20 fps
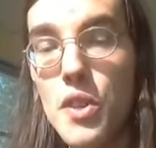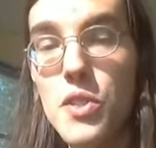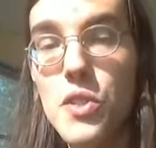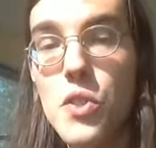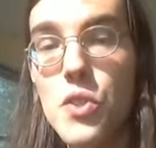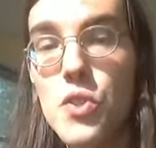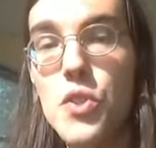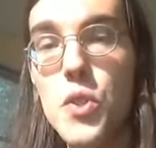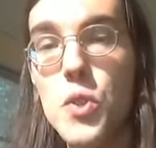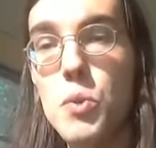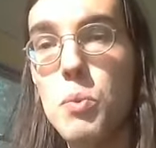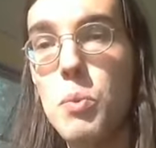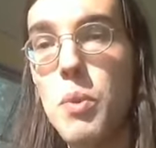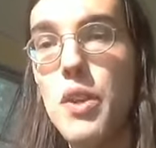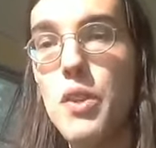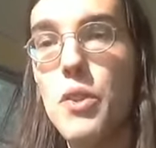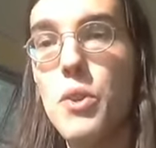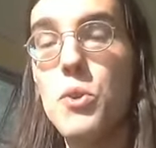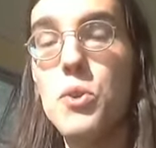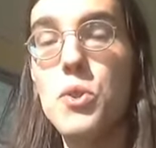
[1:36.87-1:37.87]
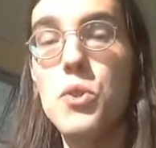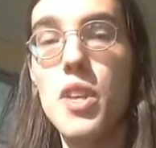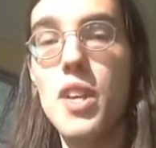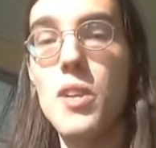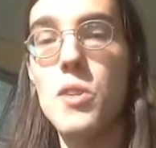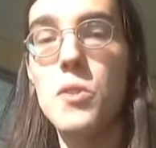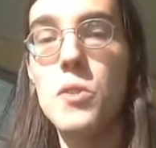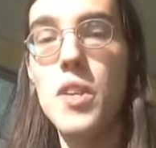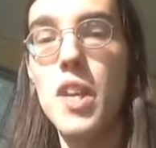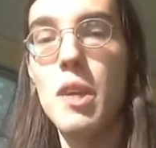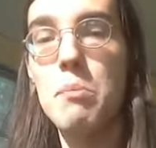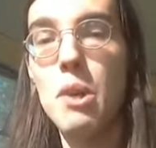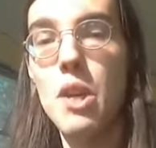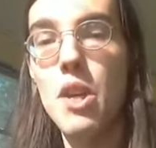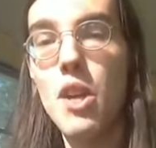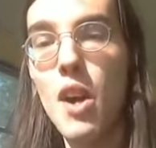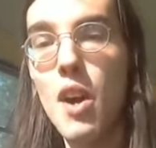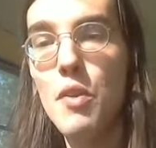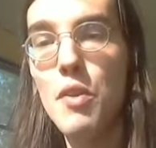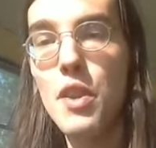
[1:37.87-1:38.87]
This is just one of those things like
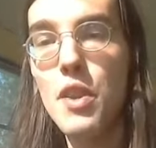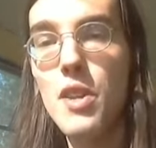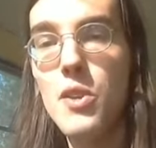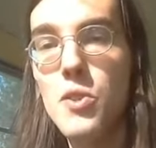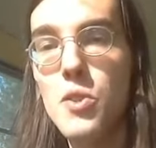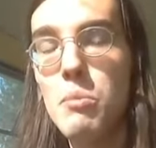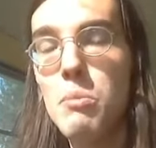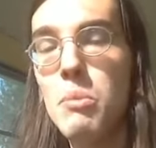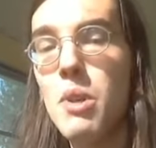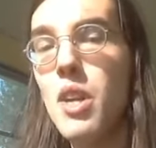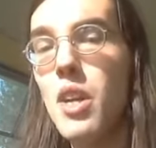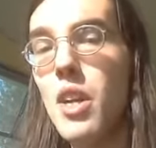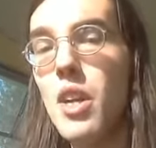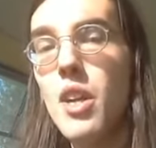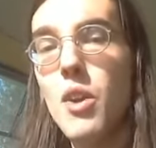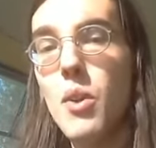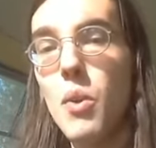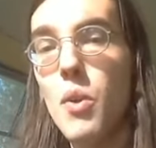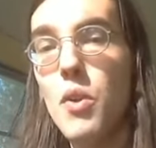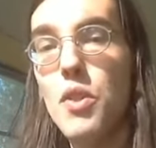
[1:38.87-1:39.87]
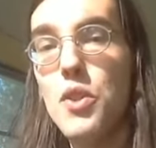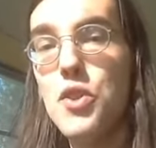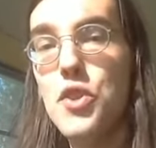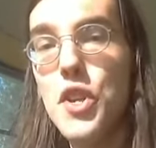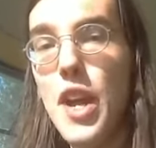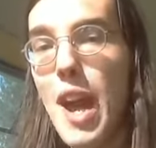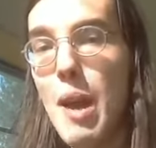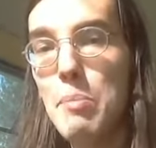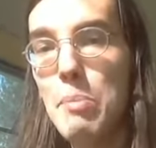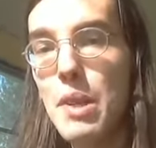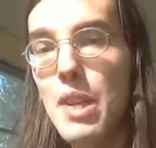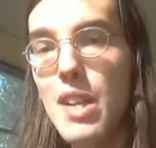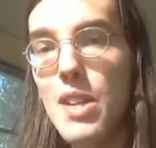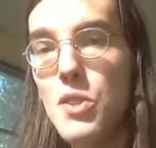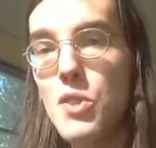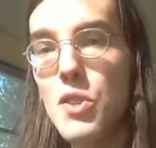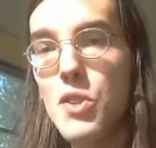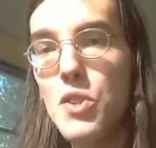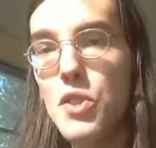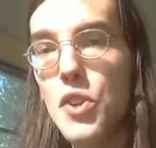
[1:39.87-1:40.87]
McCarthyism or the
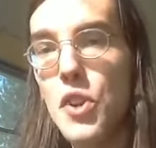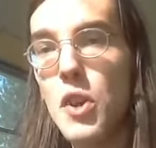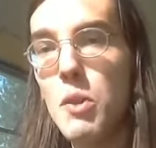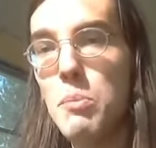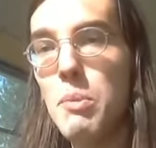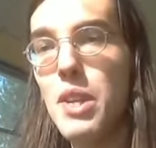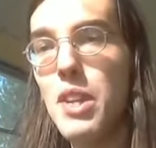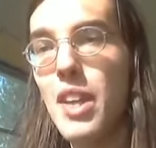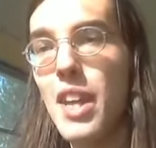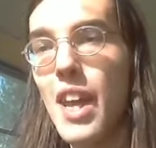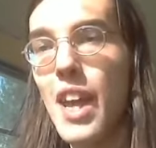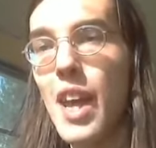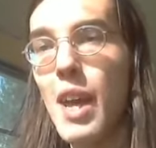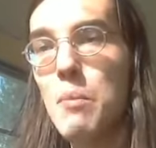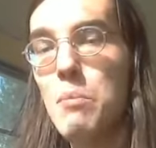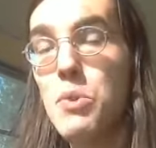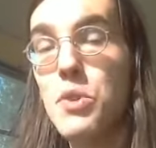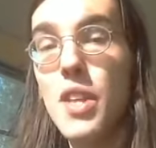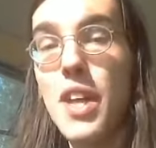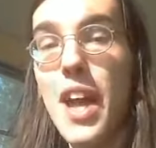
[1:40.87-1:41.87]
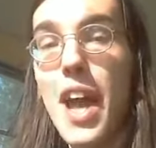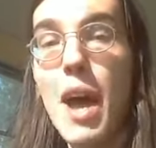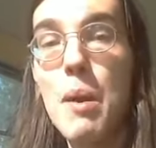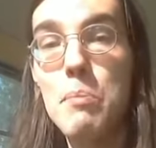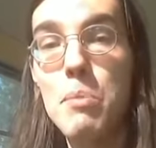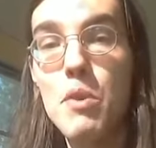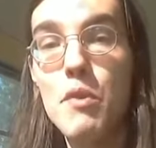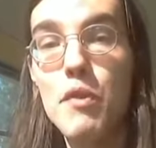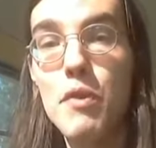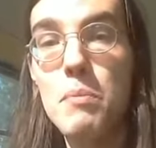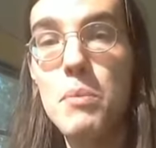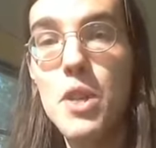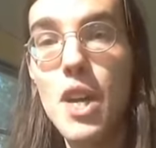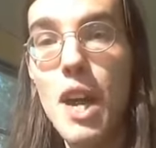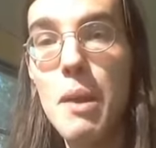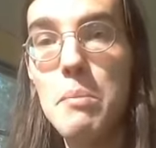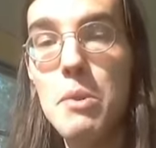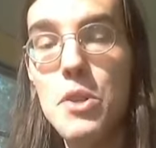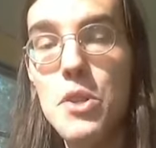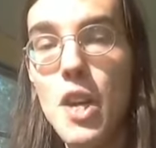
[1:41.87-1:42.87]
Japanese internment camps that happen from
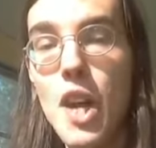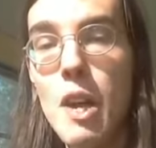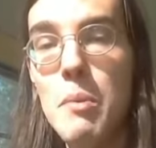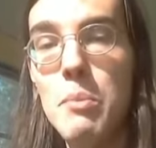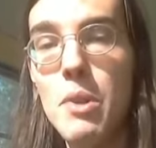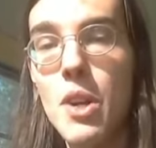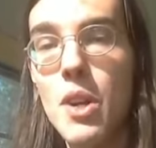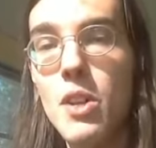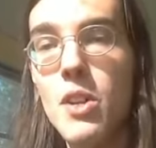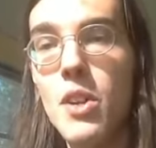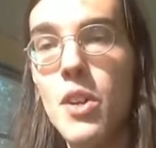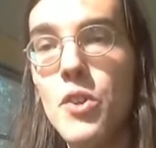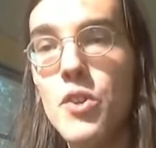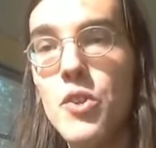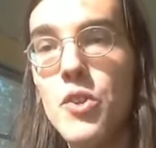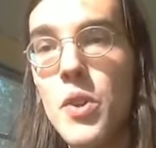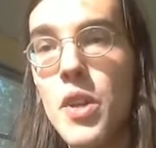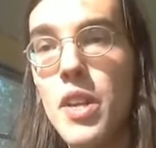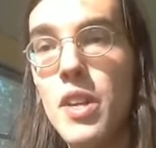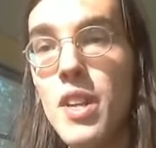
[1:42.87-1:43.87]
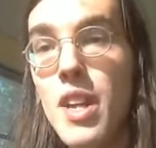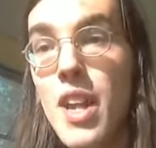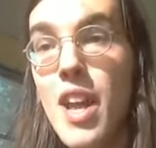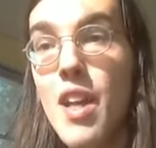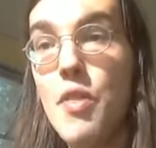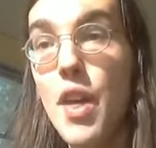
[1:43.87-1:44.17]
time to time in our country.